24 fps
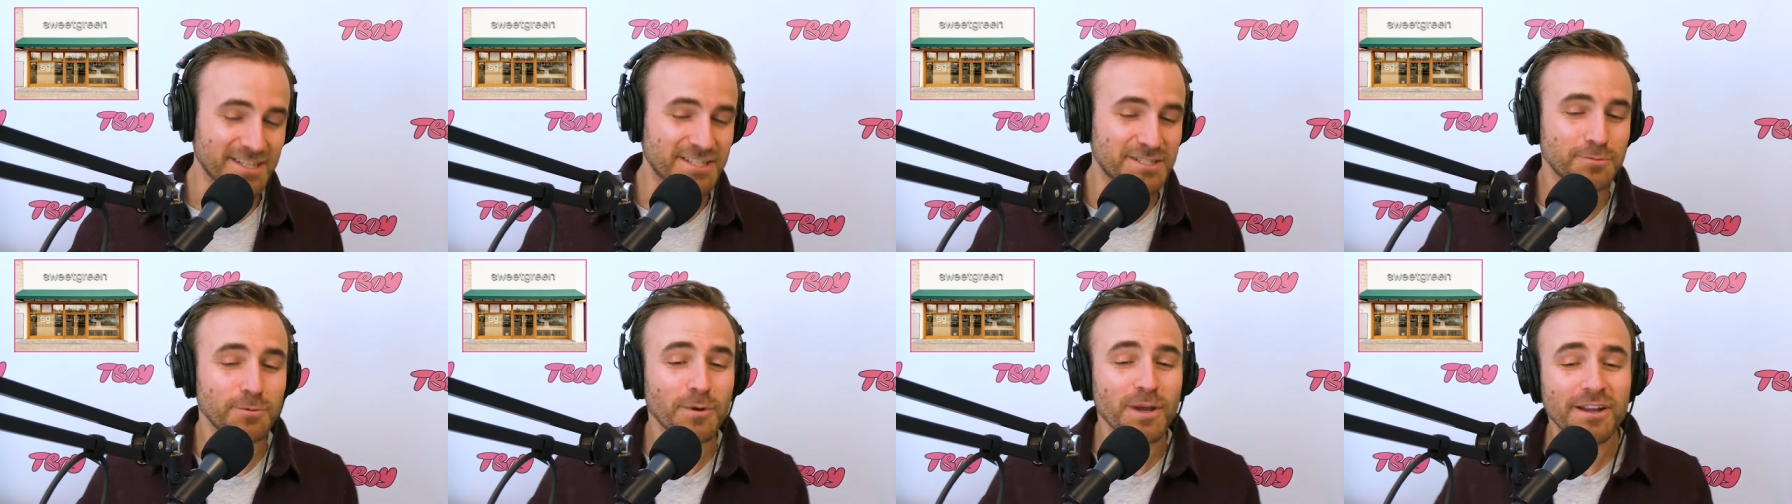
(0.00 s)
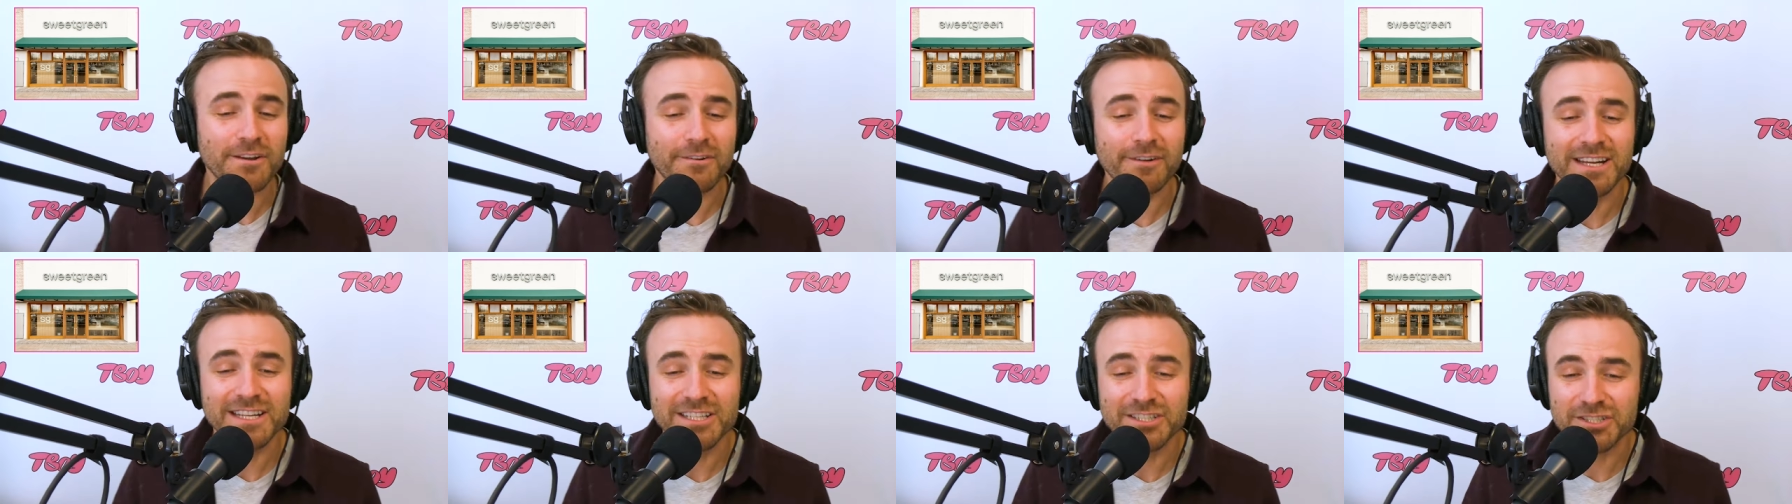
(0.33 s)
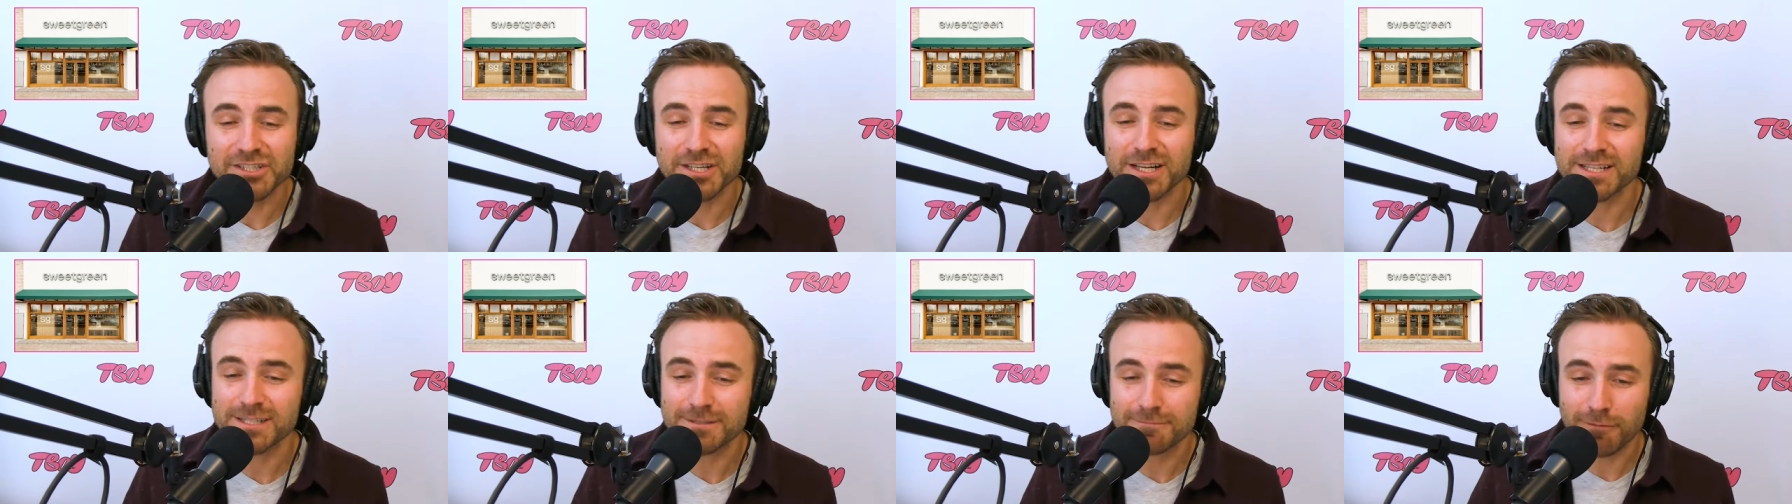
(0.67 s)
Sweetgreen
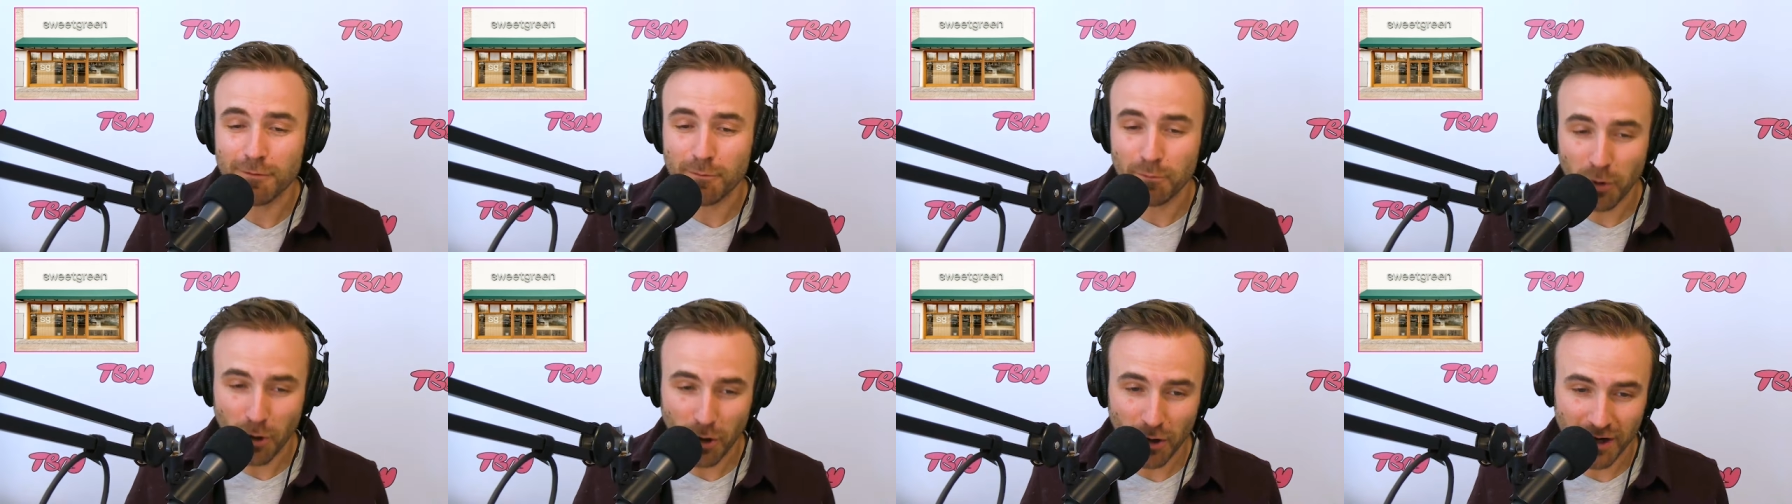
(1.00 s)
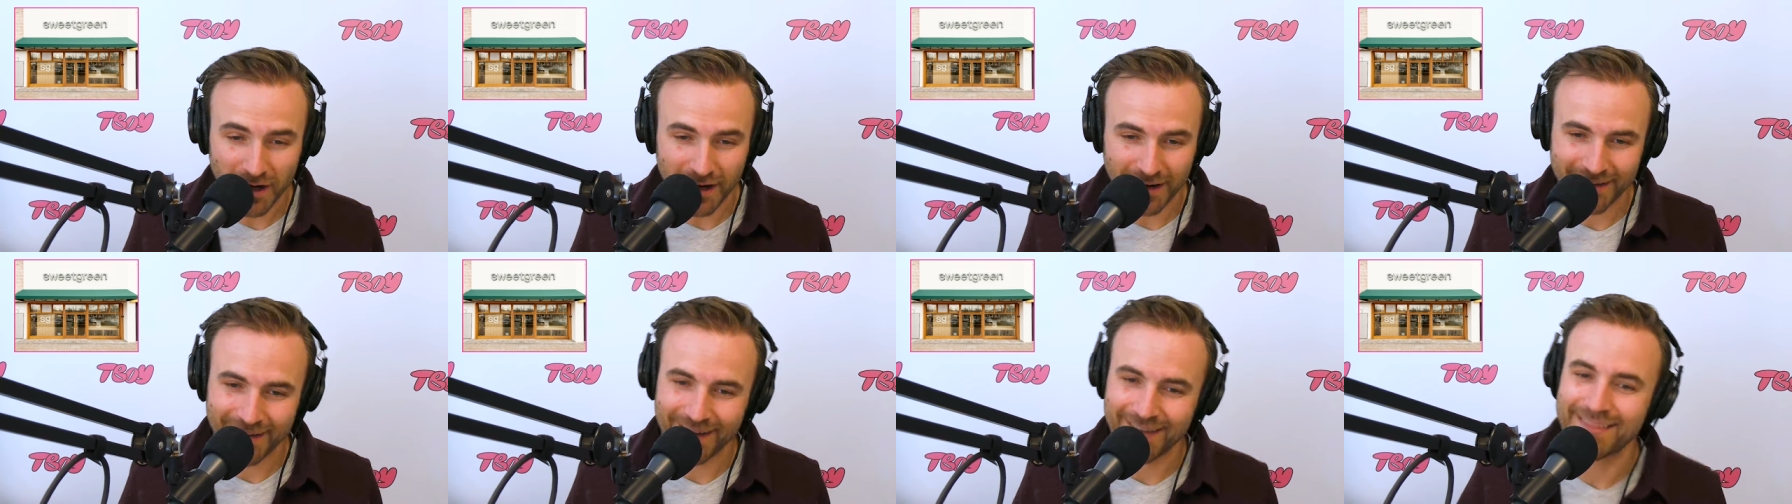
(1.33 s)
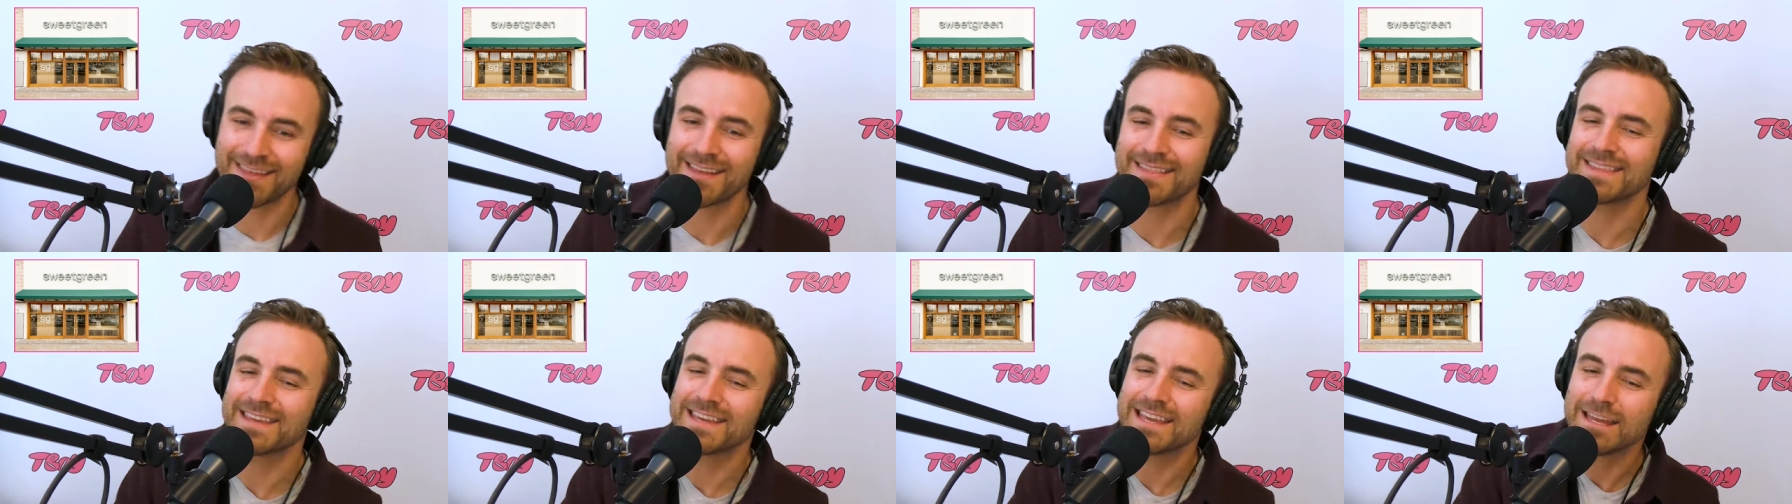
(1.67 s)
just reported
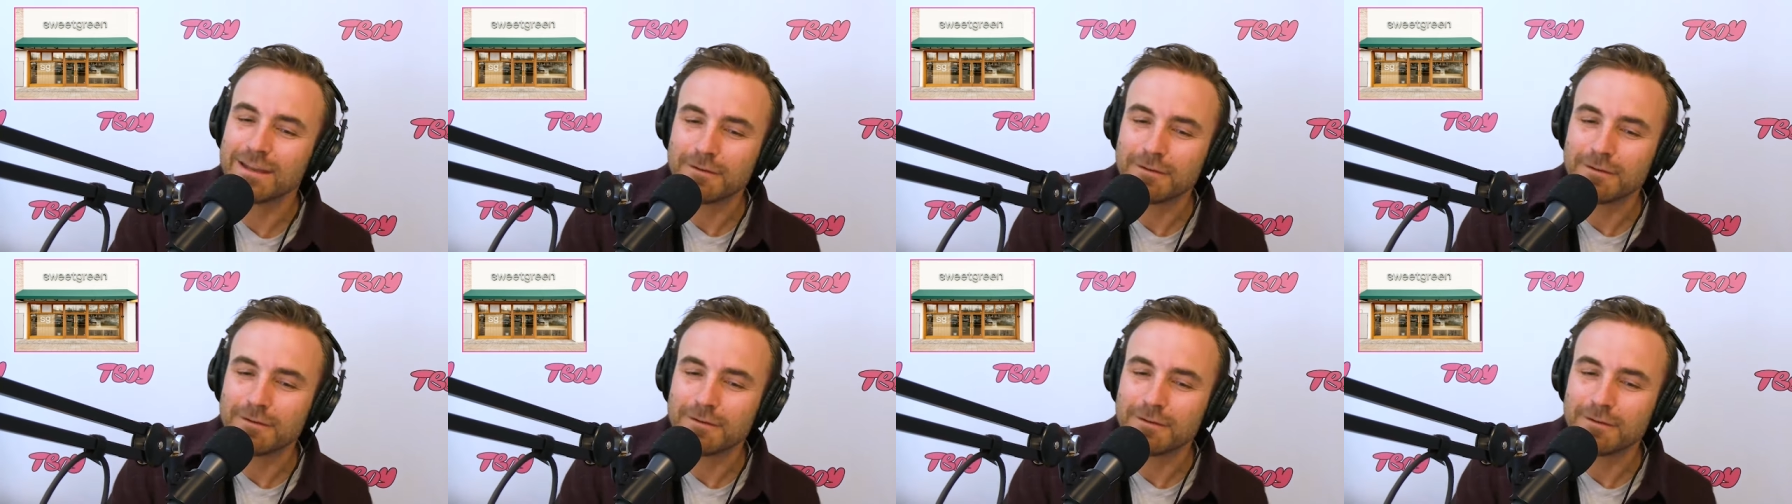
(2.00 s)
that the